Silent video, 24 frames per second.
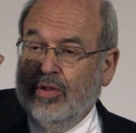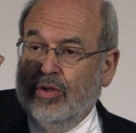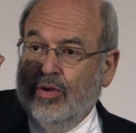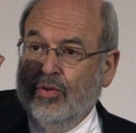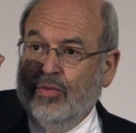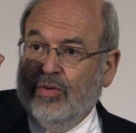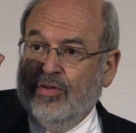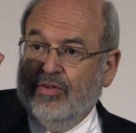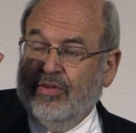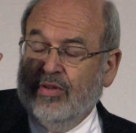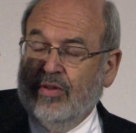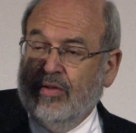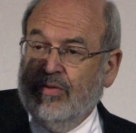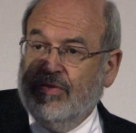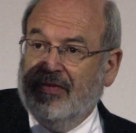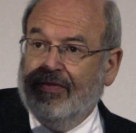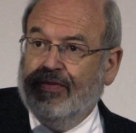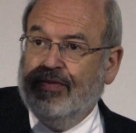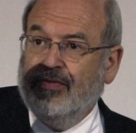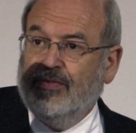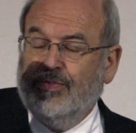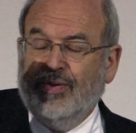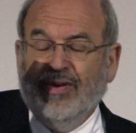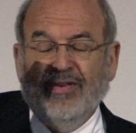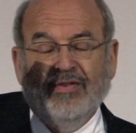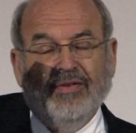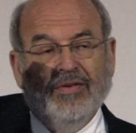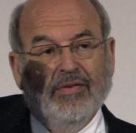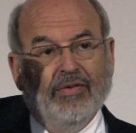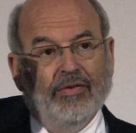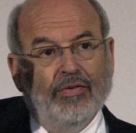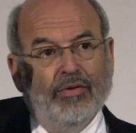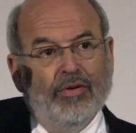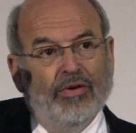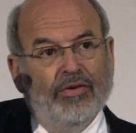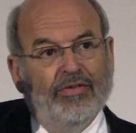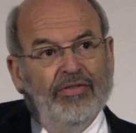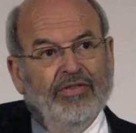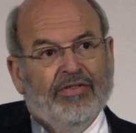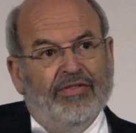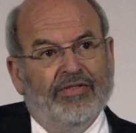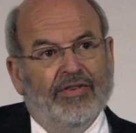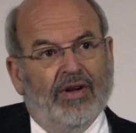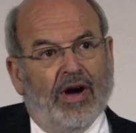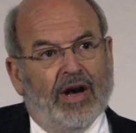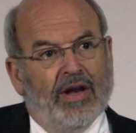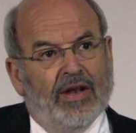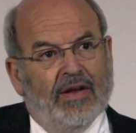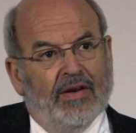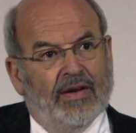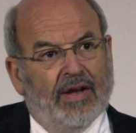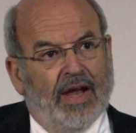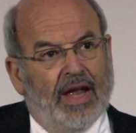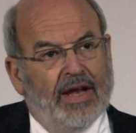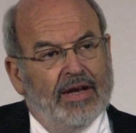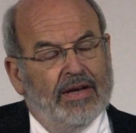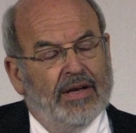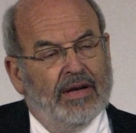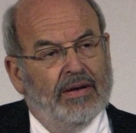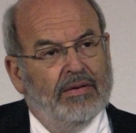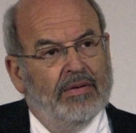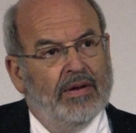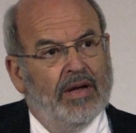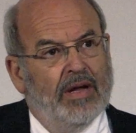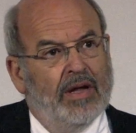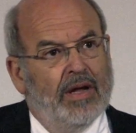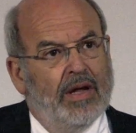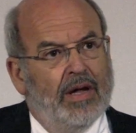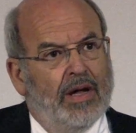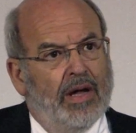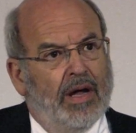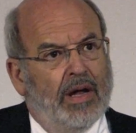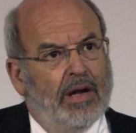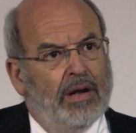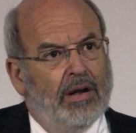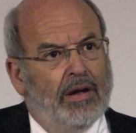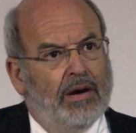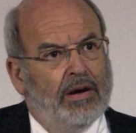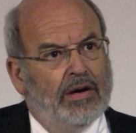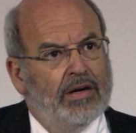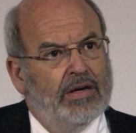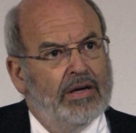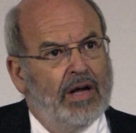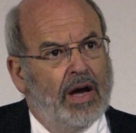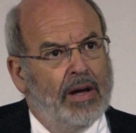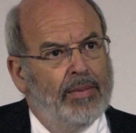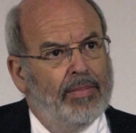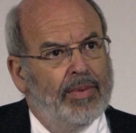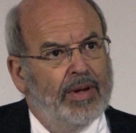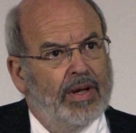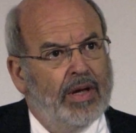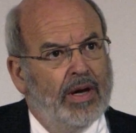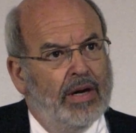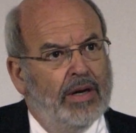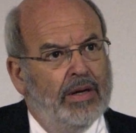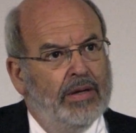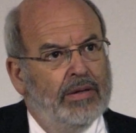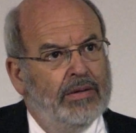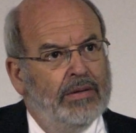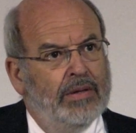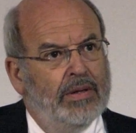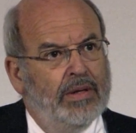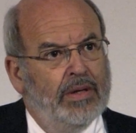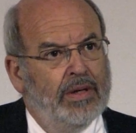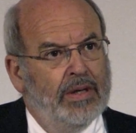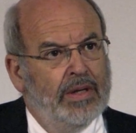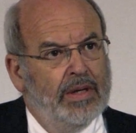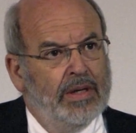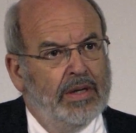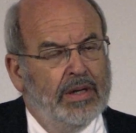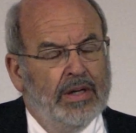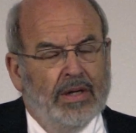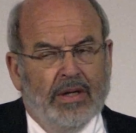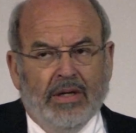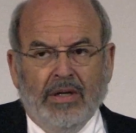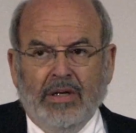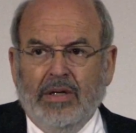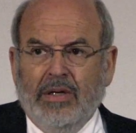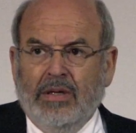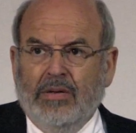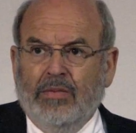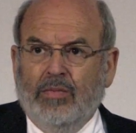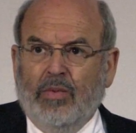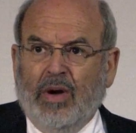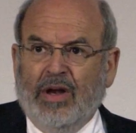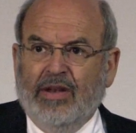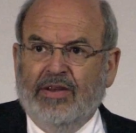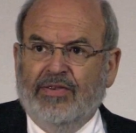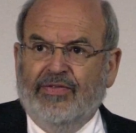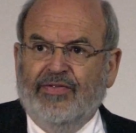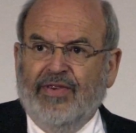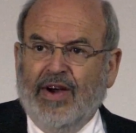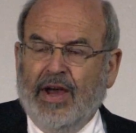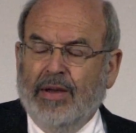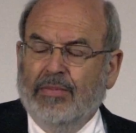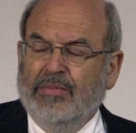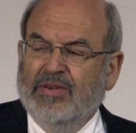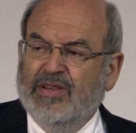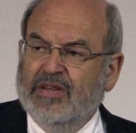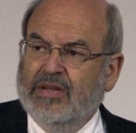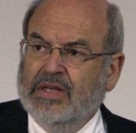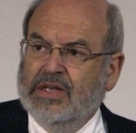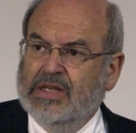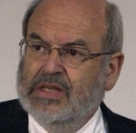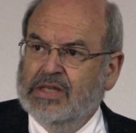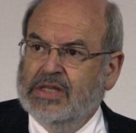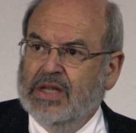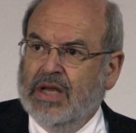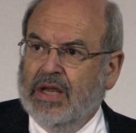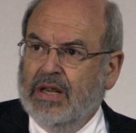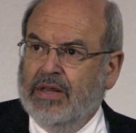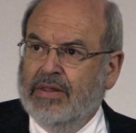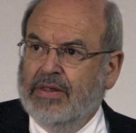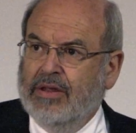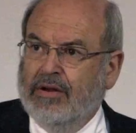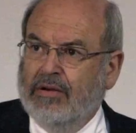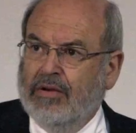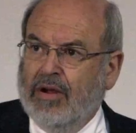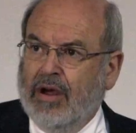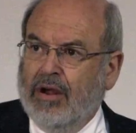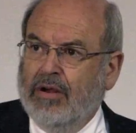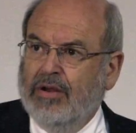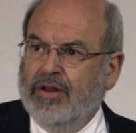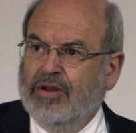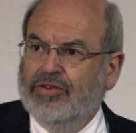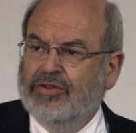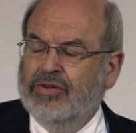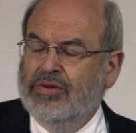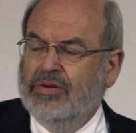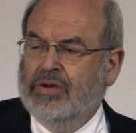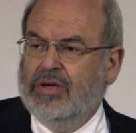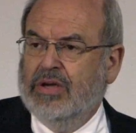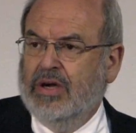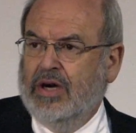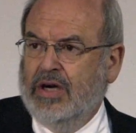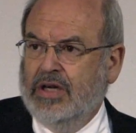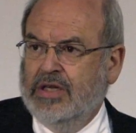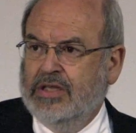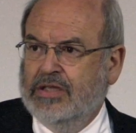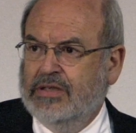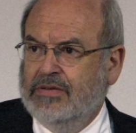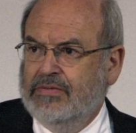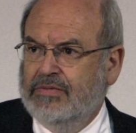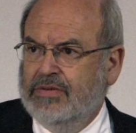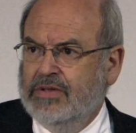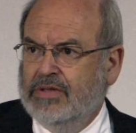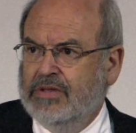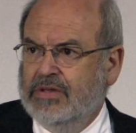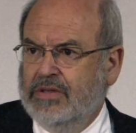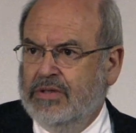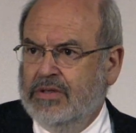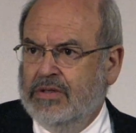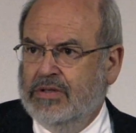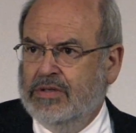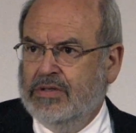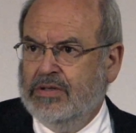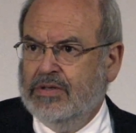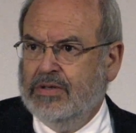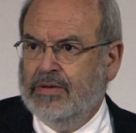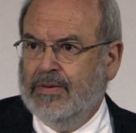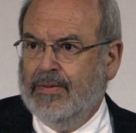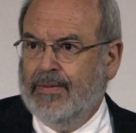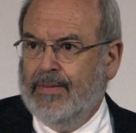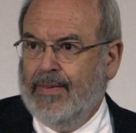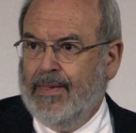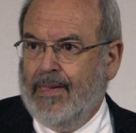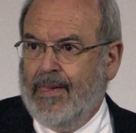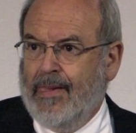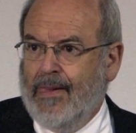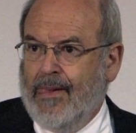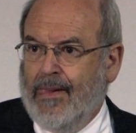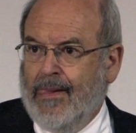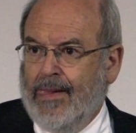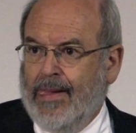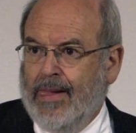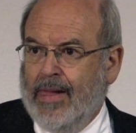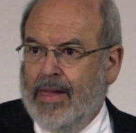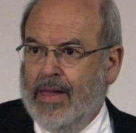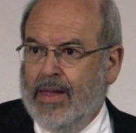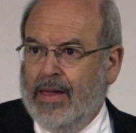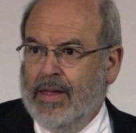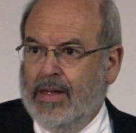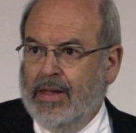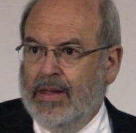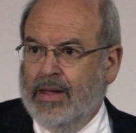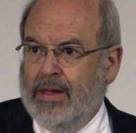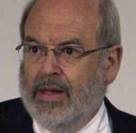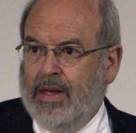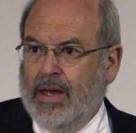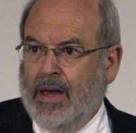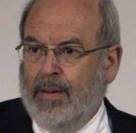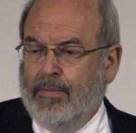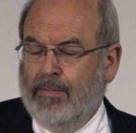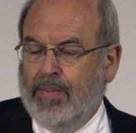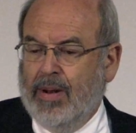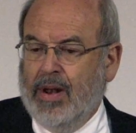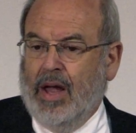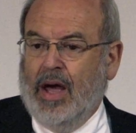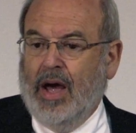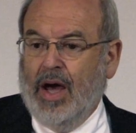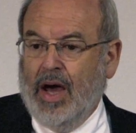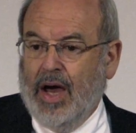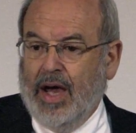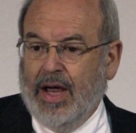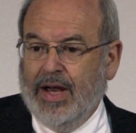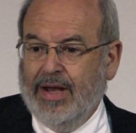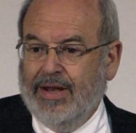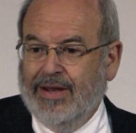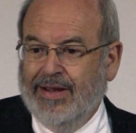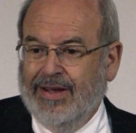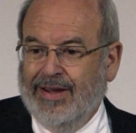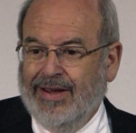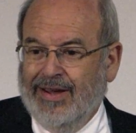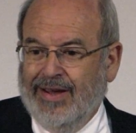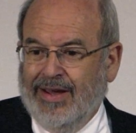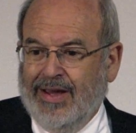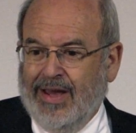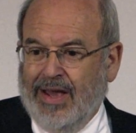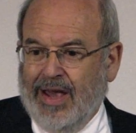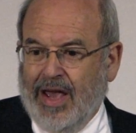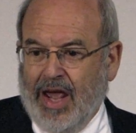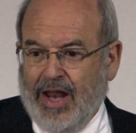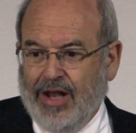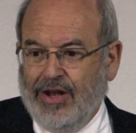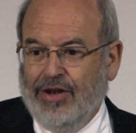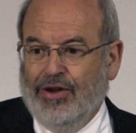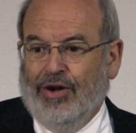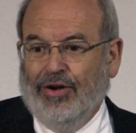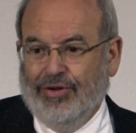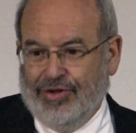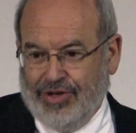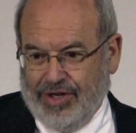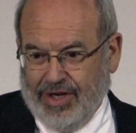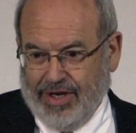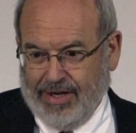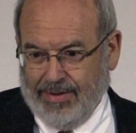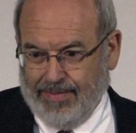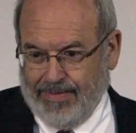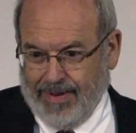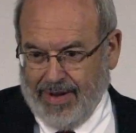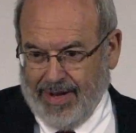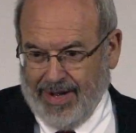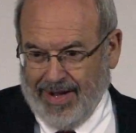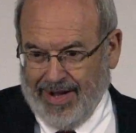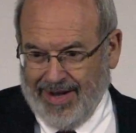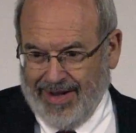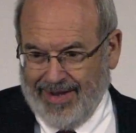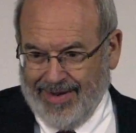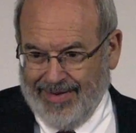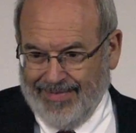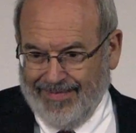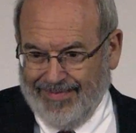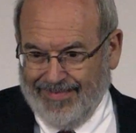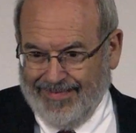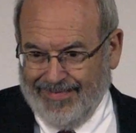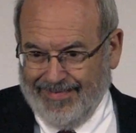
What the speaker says: who was a president of the Royal Society of London a long time ago, once famously said there are only two kinds of research: applied and not yet applied.